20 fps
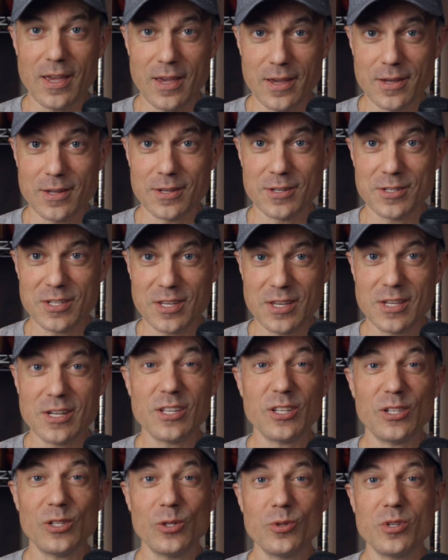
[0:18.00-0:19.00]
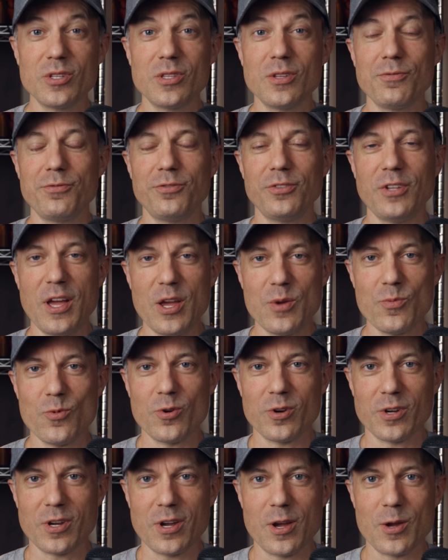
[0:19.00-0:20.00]
and it included the Fly
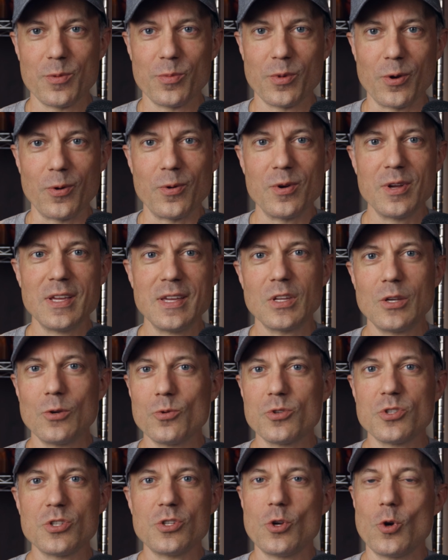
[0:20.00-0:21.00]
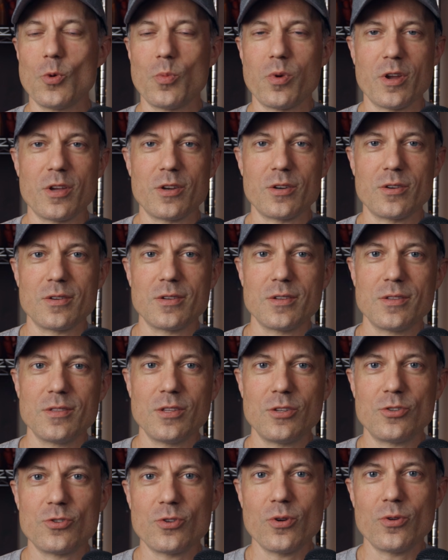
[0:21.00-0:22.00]
More combo. It was a no-brainer.
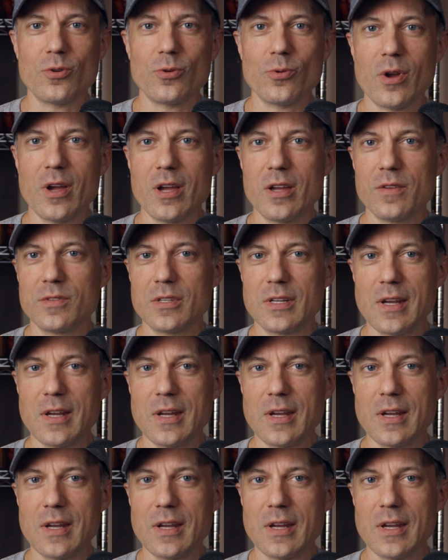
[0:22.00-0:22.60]
The drone arrived